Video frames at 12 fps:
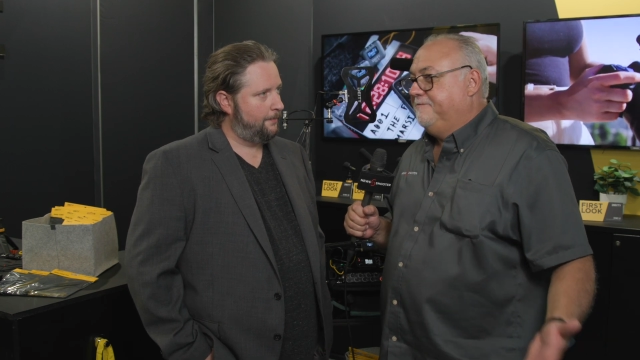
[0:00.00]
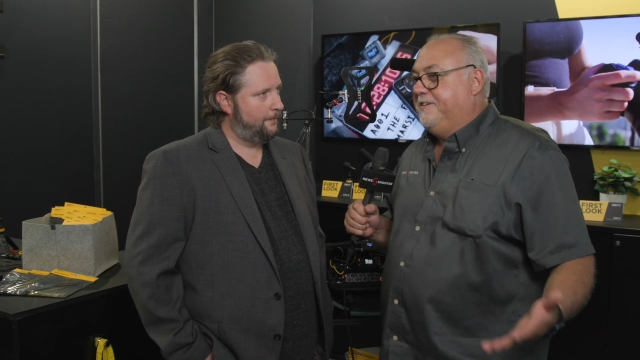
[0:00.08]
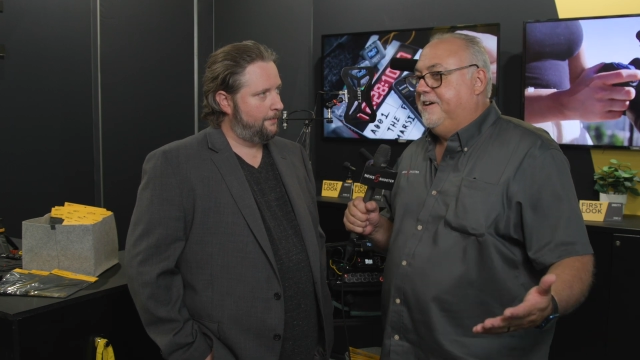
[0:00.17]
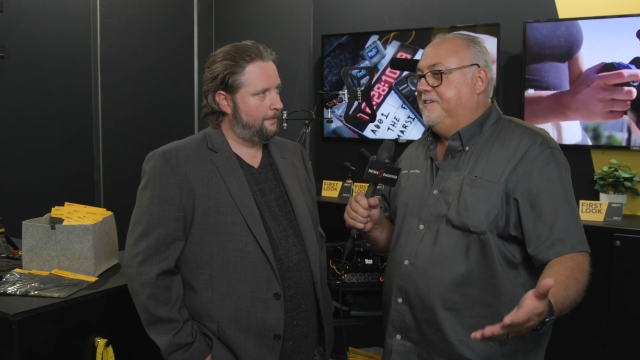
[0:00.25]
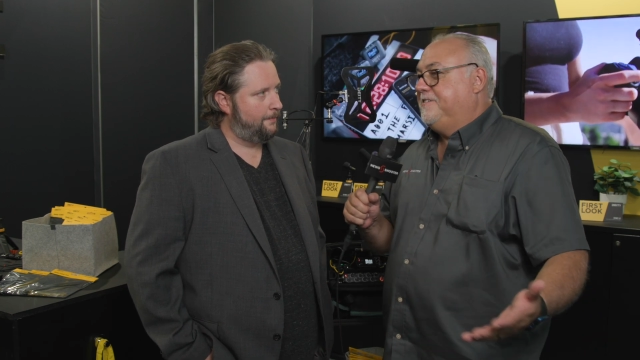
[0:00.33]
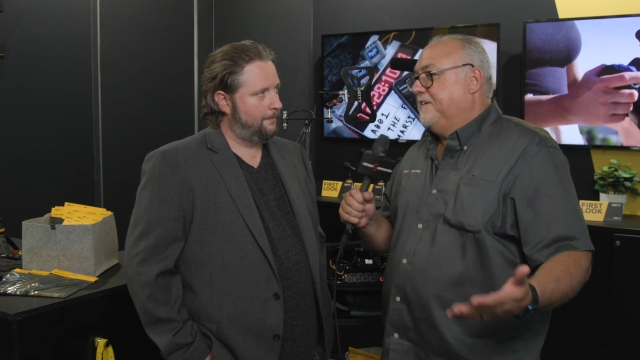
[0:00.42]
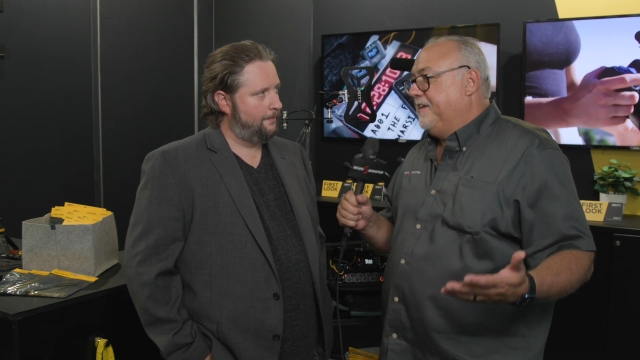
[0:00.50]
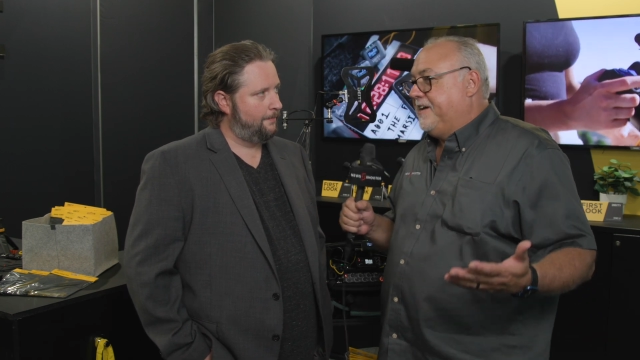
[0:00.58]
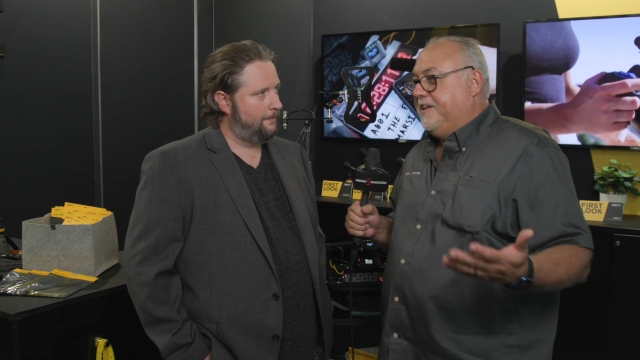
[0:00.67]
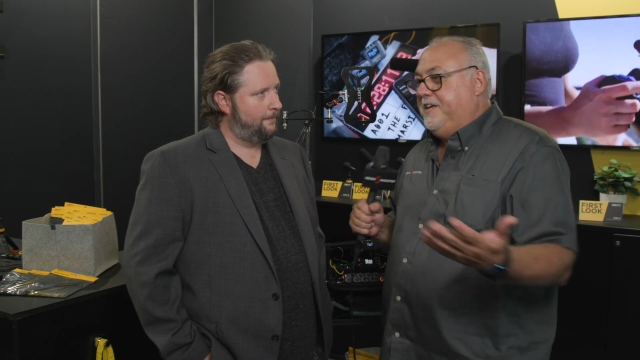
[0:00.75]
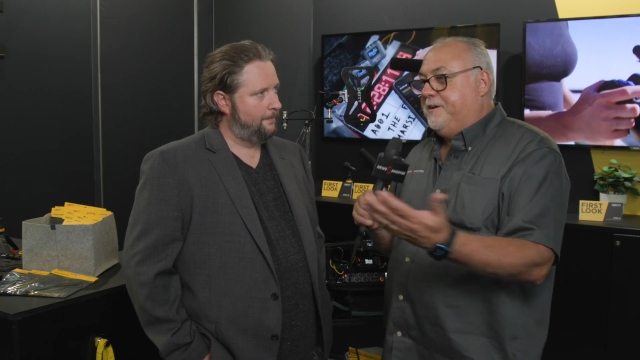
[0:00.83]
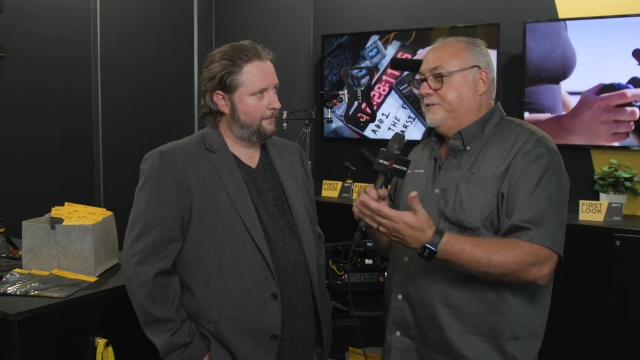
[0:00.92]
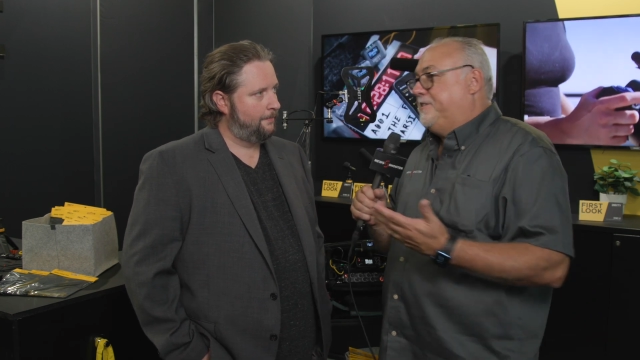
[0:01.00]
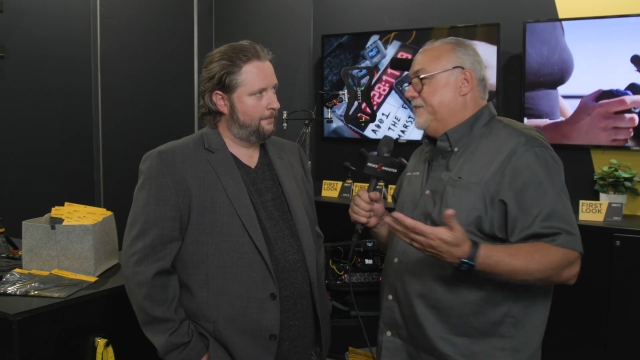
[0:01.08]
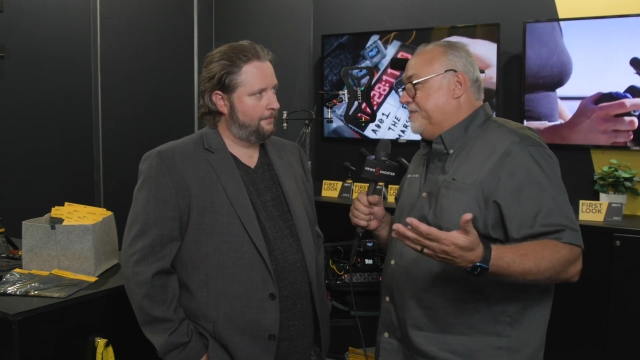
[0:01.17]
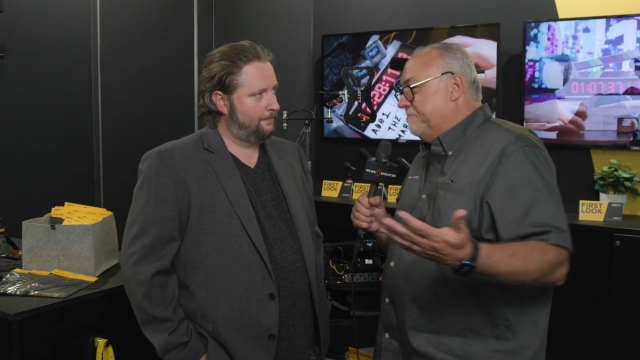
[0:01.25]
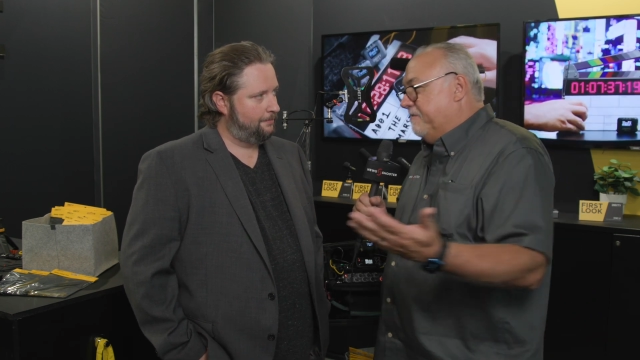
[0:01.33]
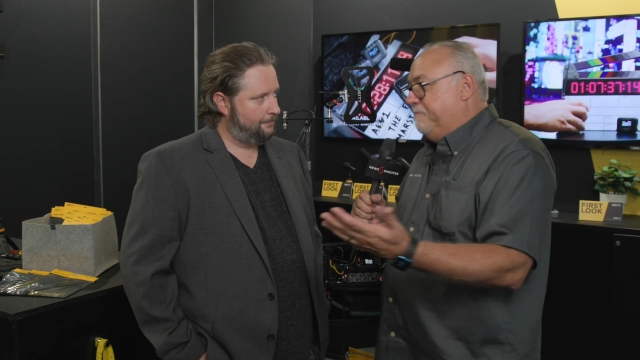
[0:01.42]
Speaker 1: We all, it's like an
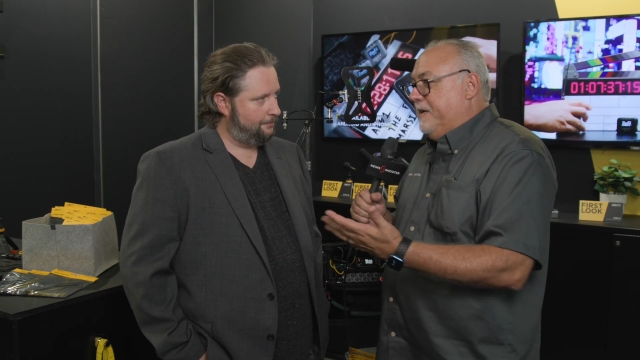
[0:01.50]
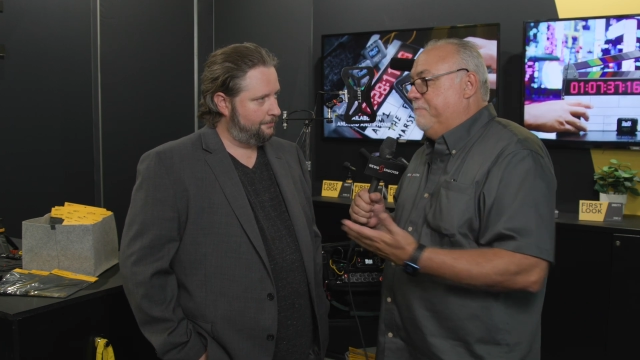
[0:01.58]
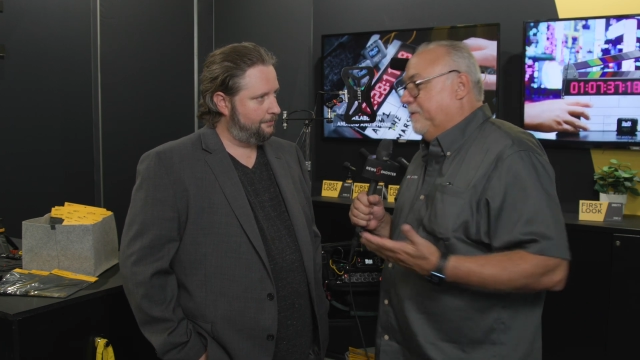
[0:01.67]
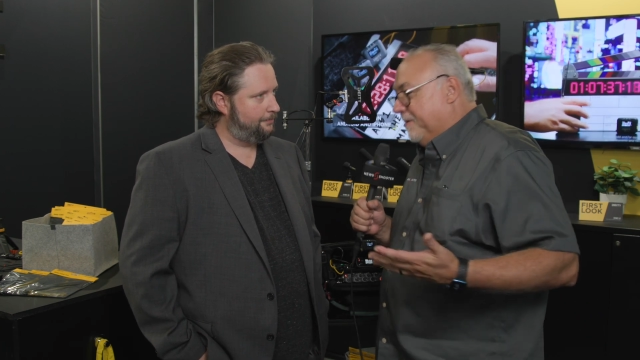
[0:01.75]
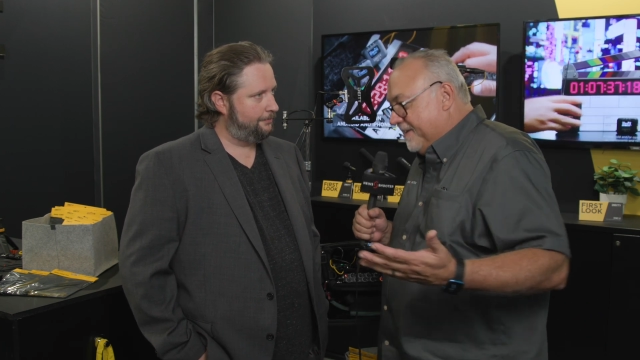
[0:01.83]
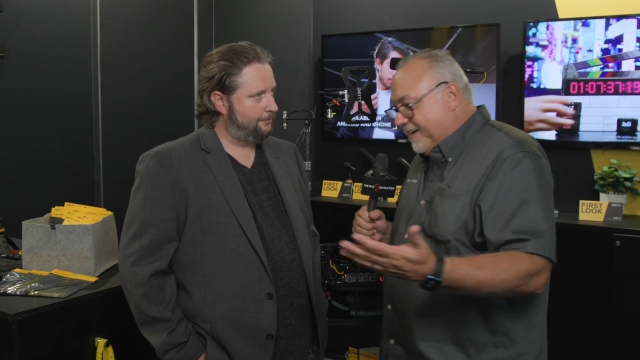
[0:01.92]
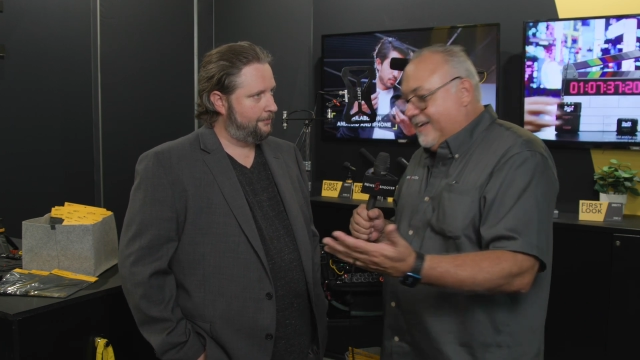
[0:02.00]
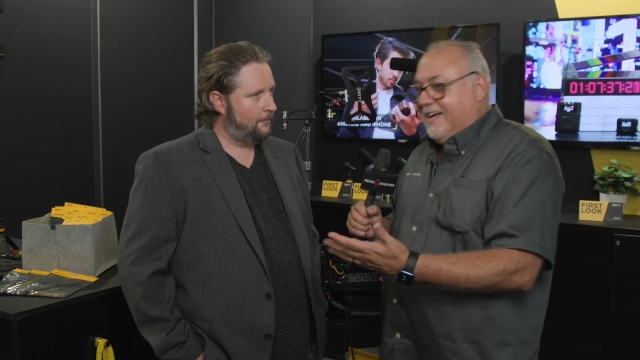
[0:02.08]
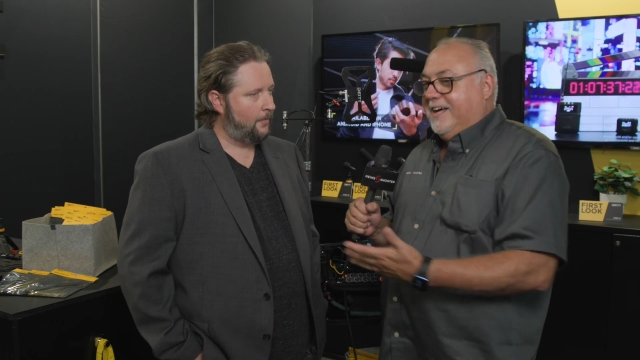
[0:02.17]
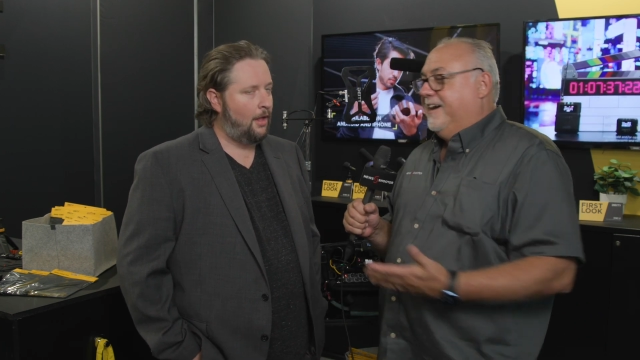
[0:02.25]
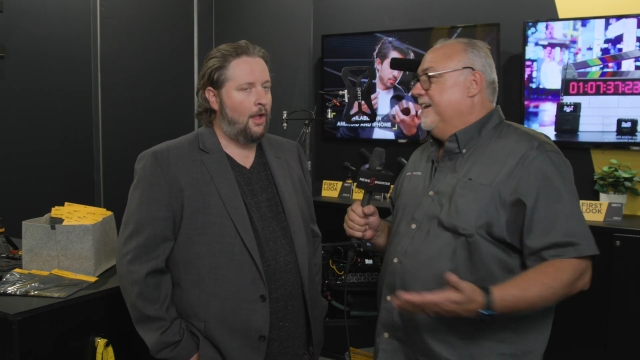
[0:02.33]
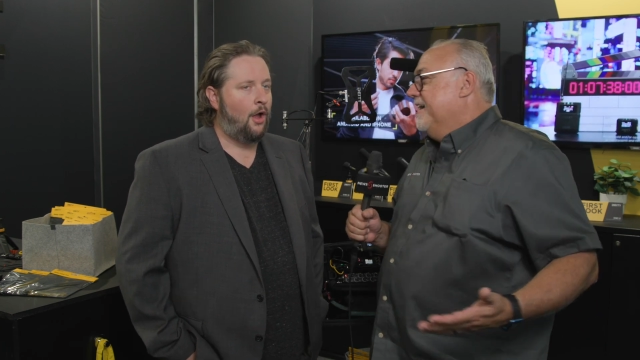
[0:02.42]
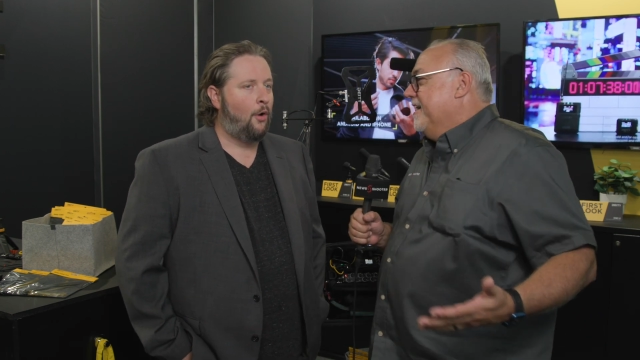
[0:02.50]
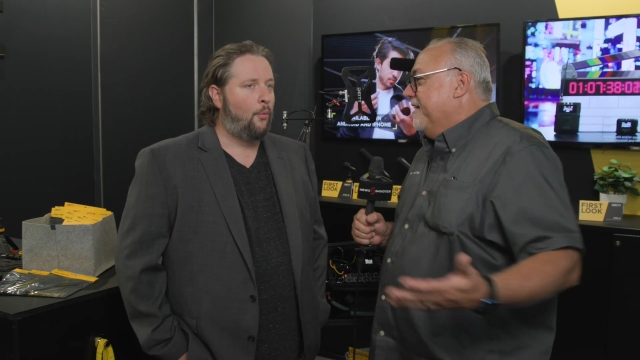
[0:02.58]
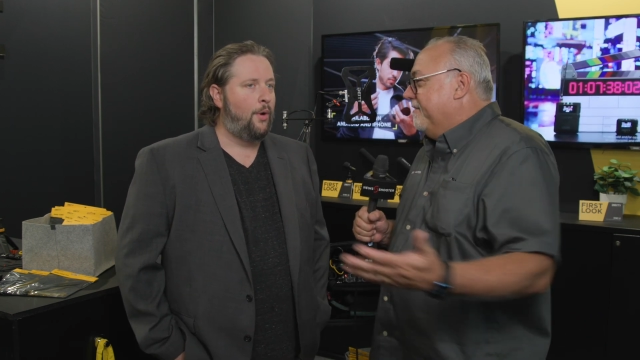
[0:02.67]
ecosystem of people. we,